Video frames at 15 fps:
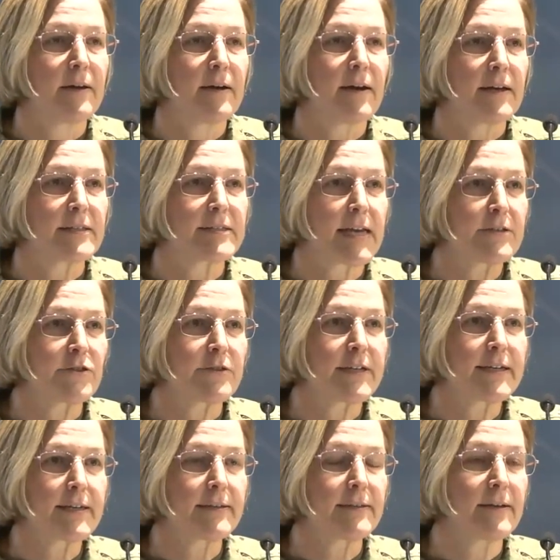uh,
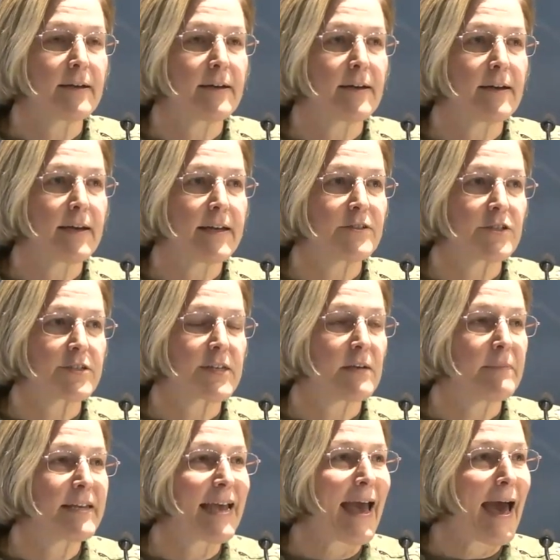centric uh, and just
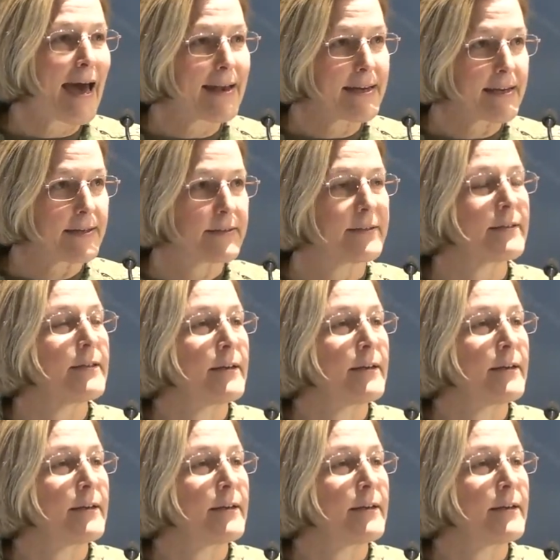can be added